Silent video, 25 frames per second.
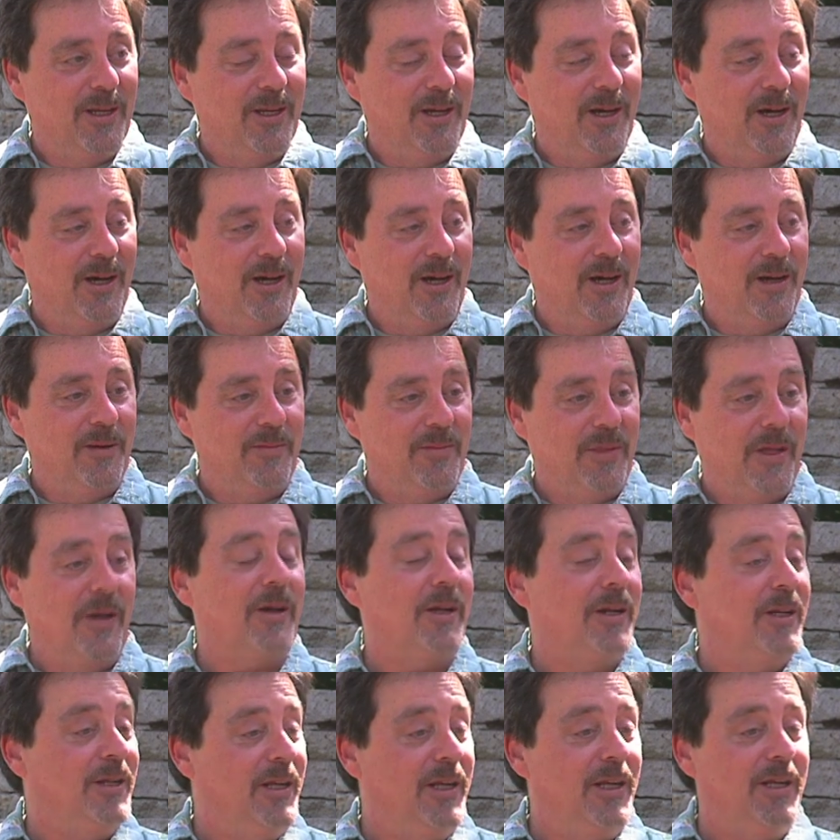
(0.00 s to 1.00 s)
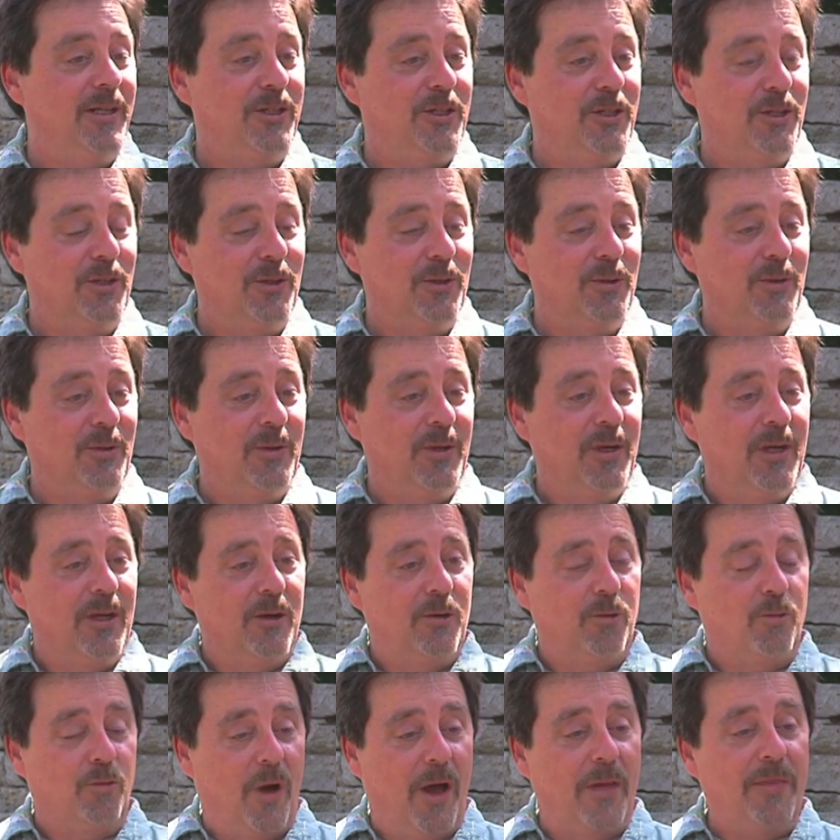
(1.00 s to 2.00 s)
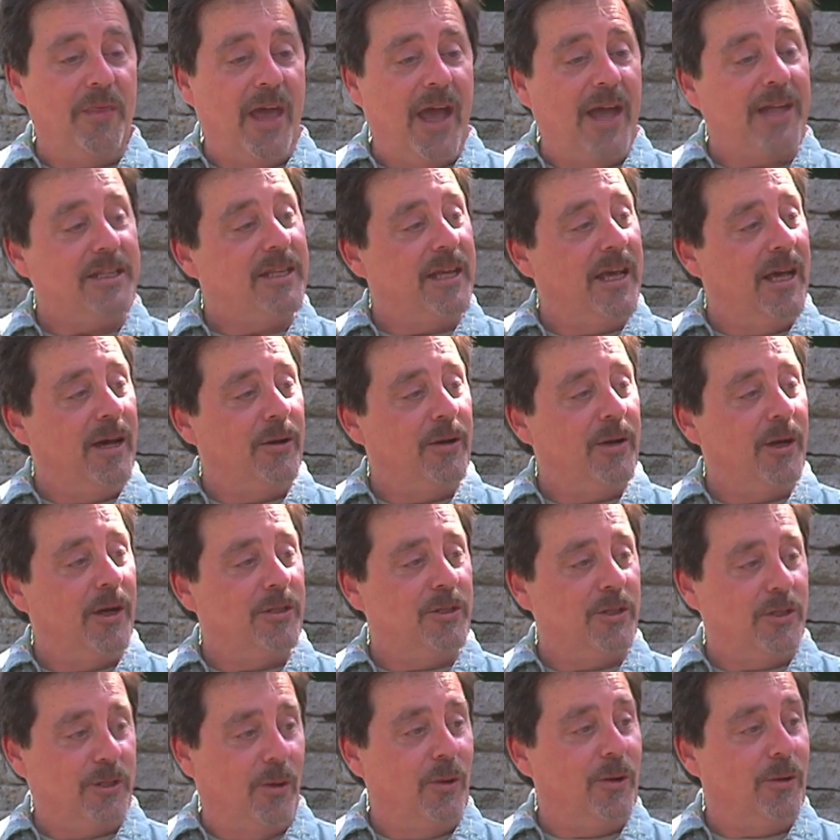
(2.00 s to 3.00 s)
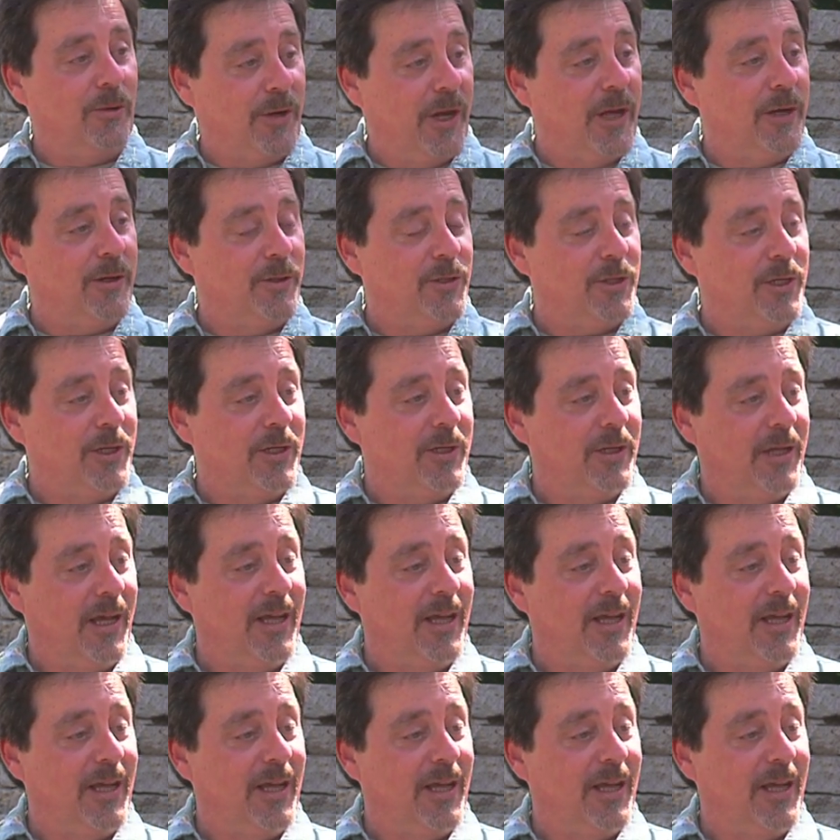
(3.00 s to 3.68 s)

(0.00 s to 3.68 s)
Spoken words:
They're going to need to run that town on solar energy.